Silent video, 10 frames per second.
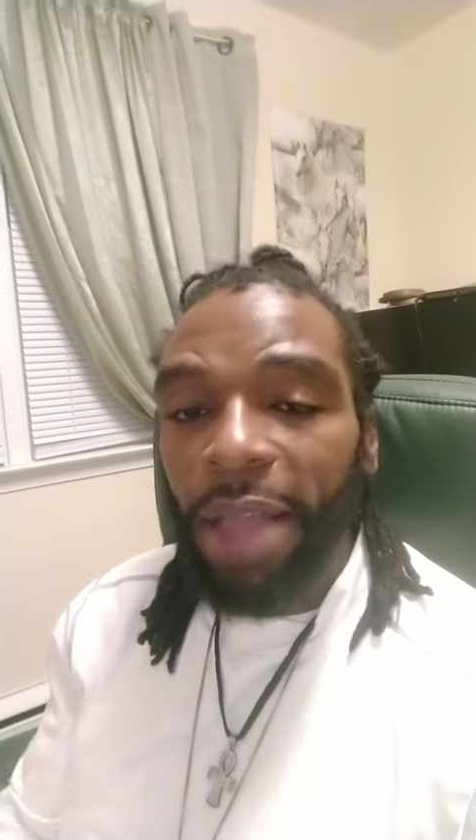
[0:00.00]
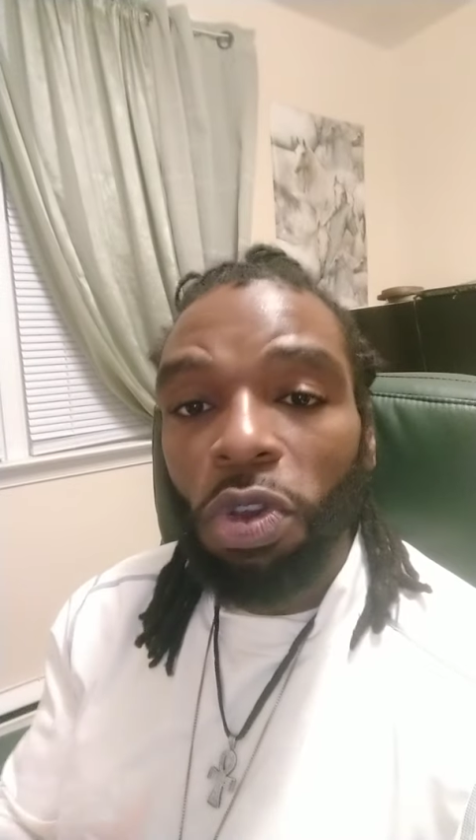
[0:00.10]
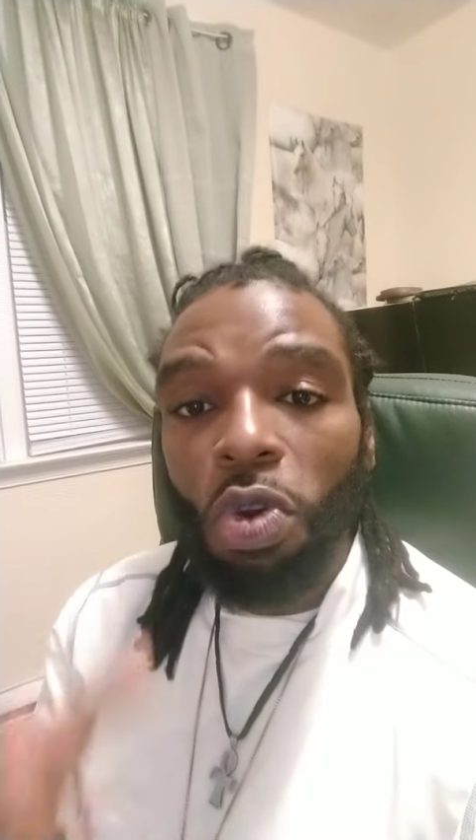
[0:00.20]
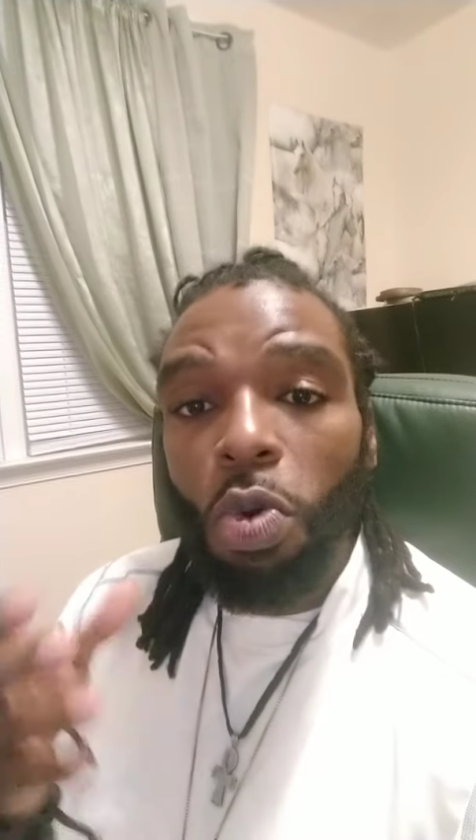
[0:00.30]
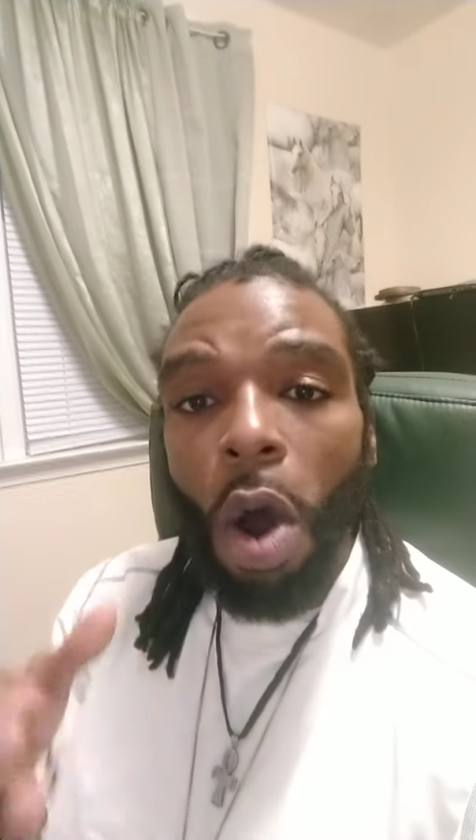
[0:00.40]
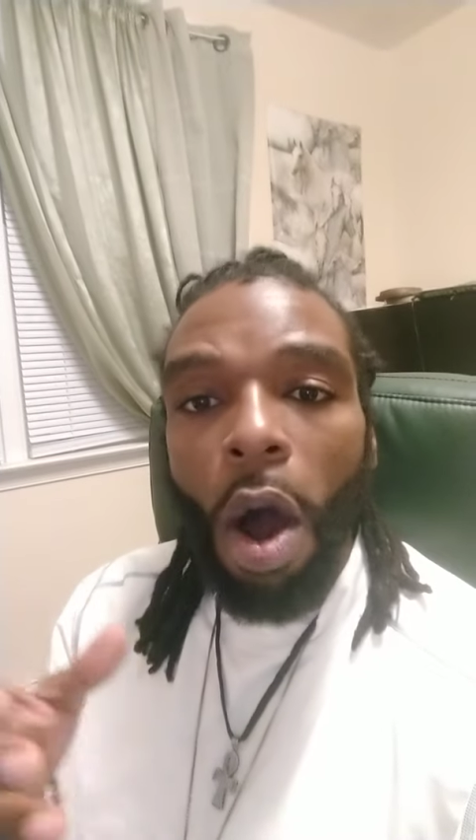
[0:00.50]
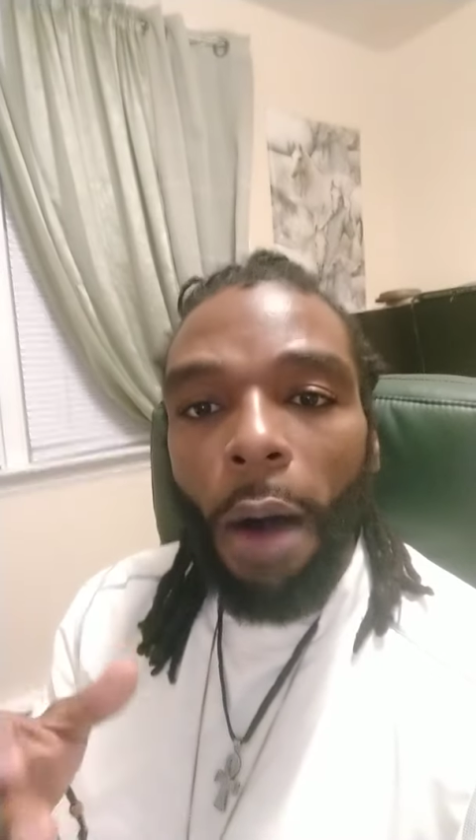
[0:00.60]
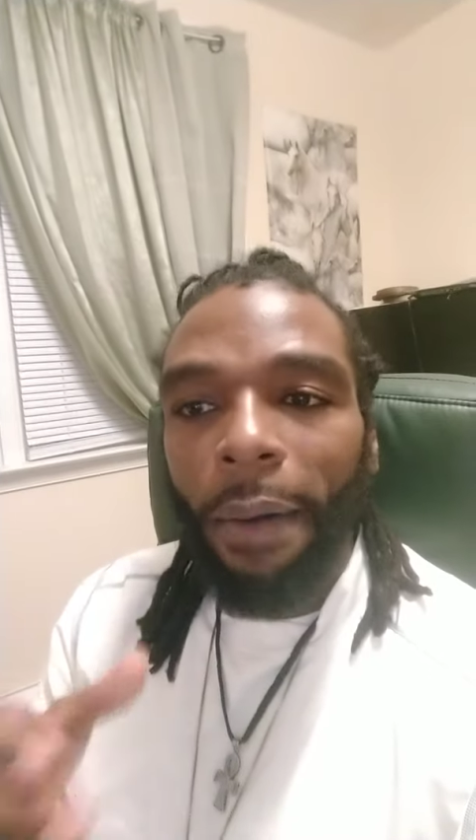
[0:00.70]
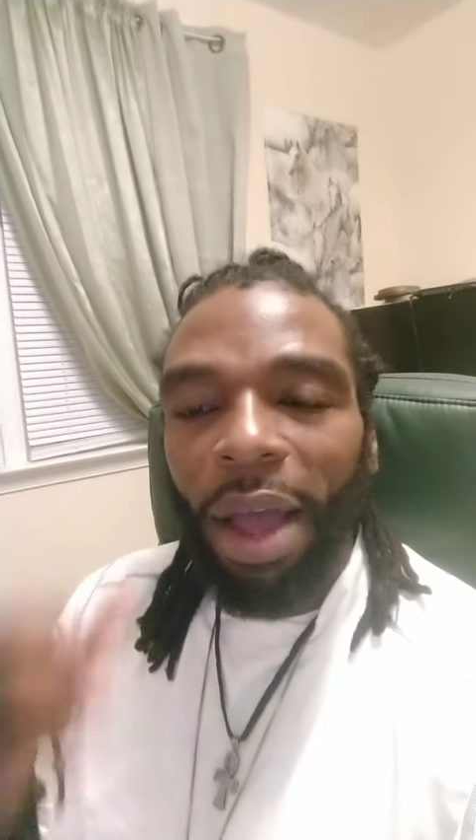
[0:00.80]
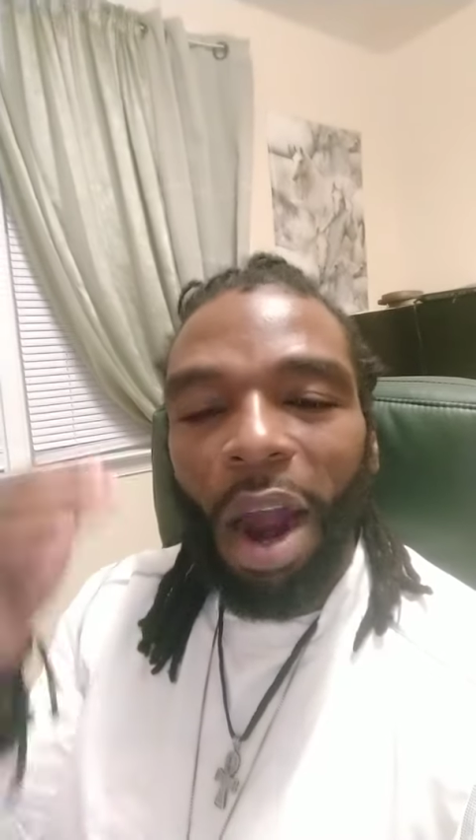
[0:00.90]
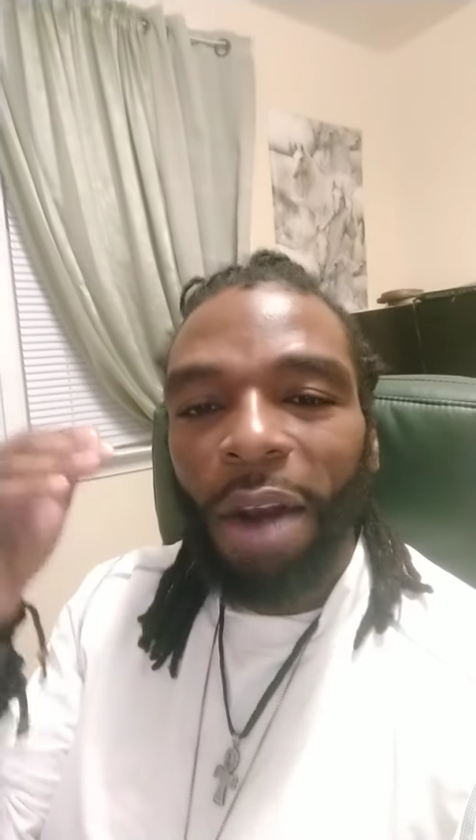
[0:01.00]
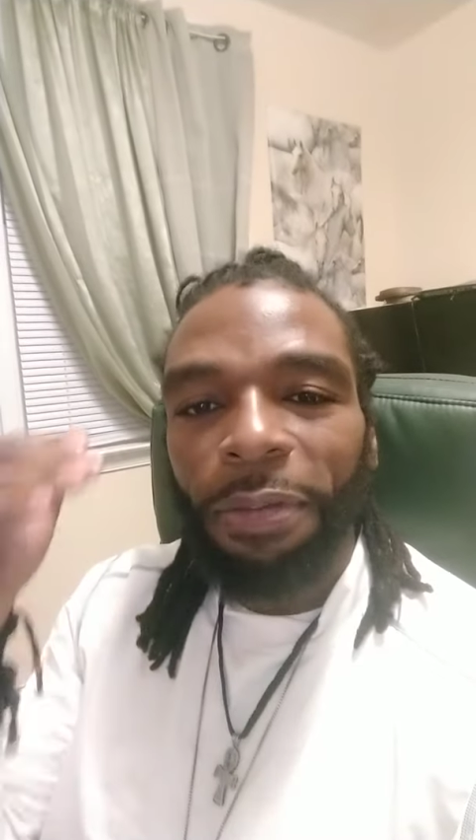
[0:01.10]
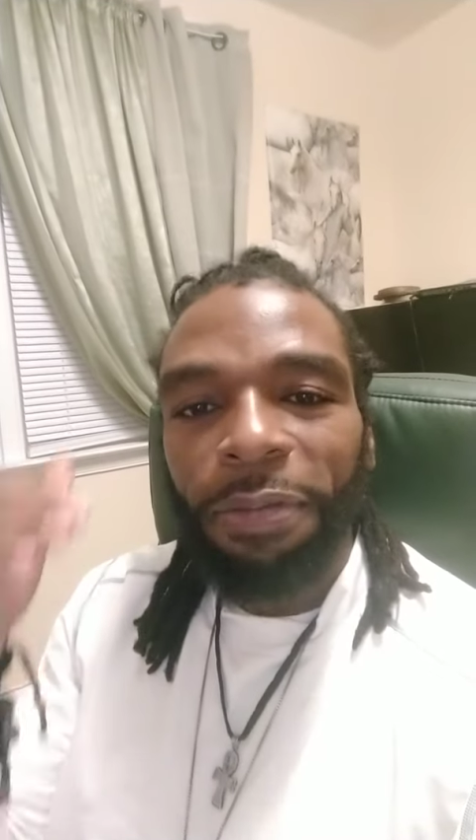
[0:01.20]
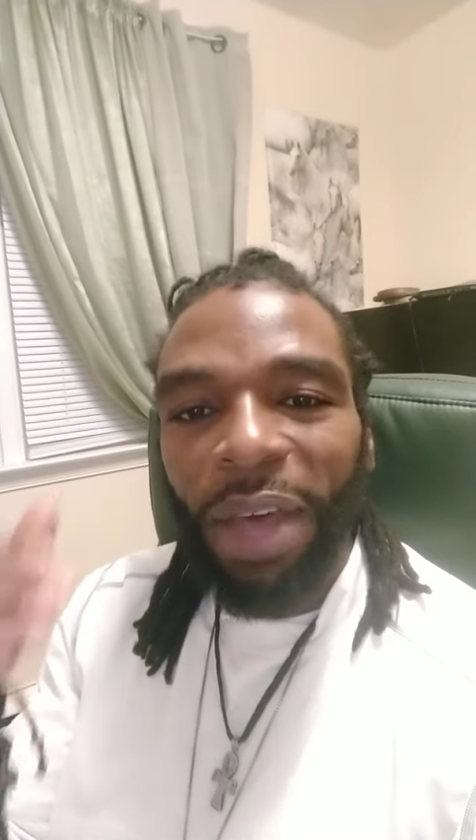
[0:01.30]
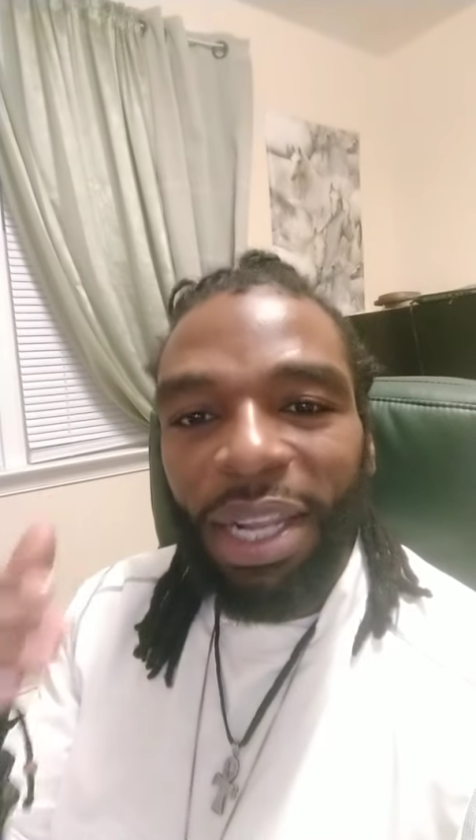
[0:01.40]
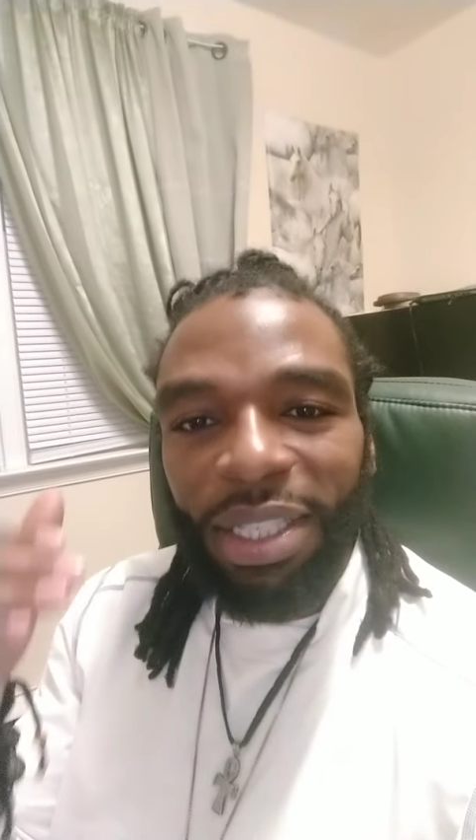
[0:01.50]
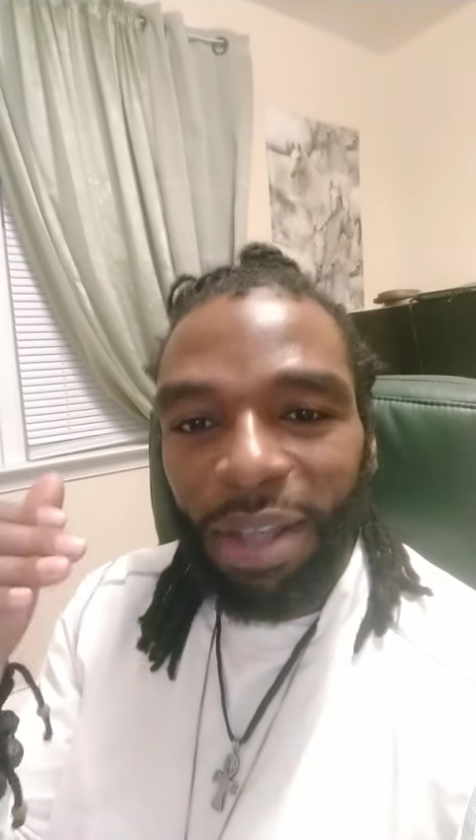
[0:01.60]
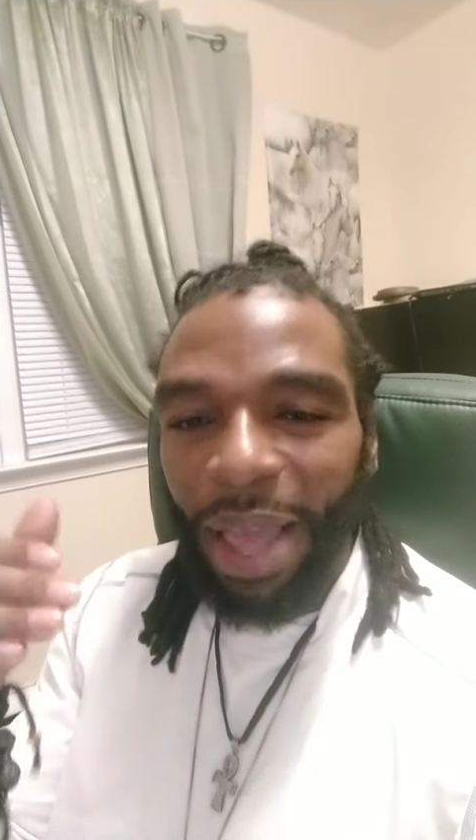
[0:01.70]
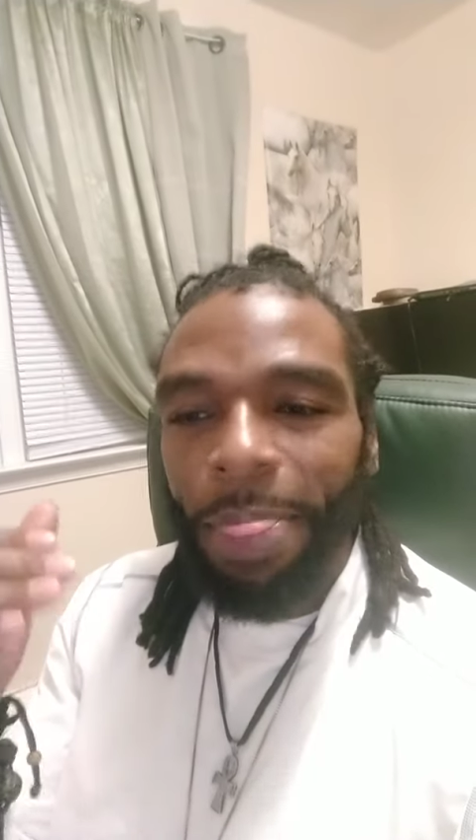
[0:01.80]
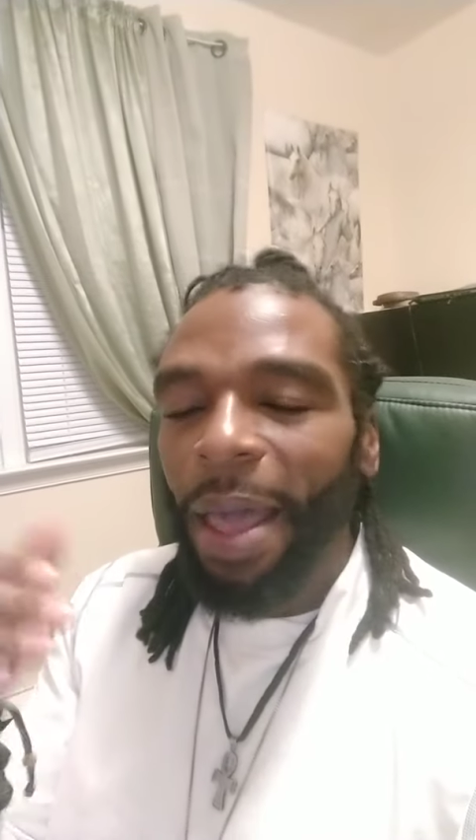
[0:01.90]
And you all are fell into
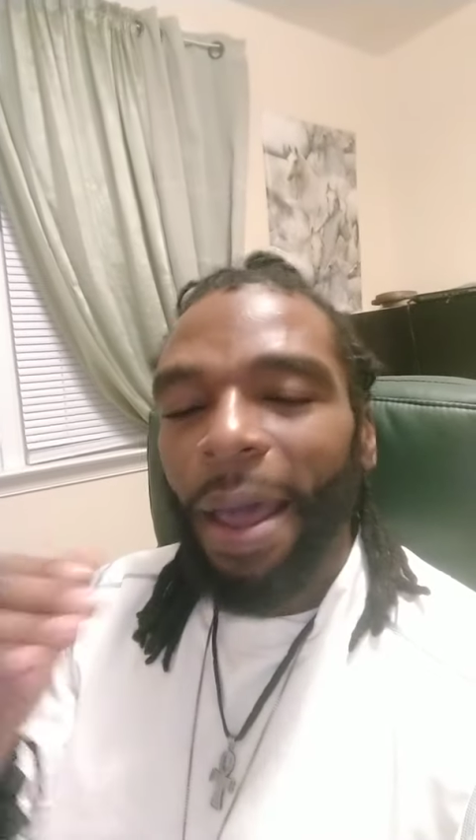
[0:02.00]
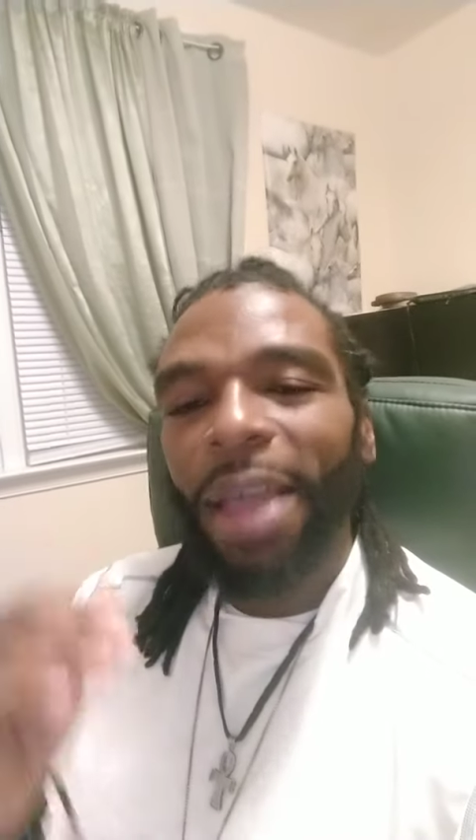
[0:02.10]
and,